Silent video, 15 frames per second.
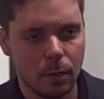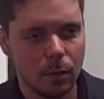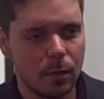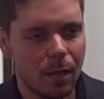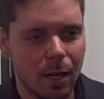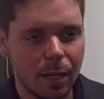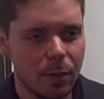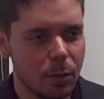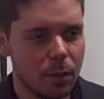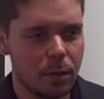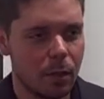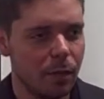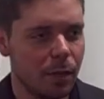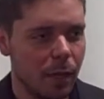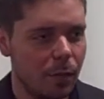you're not
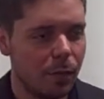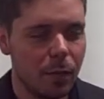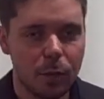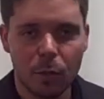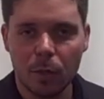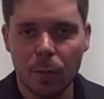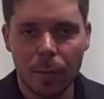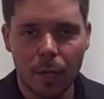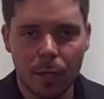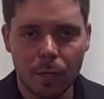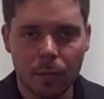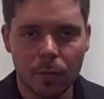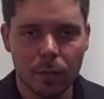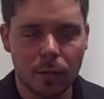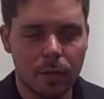interested in kind of finishing the painting. So